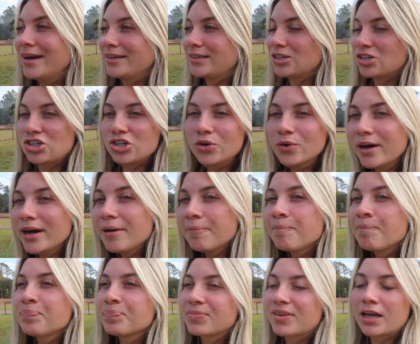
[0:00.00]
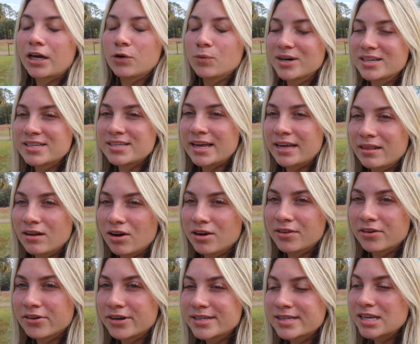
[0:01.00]
to do it, it wasn't that long
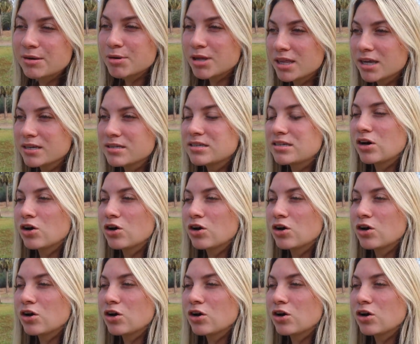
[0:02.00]
in the grand scheme of things.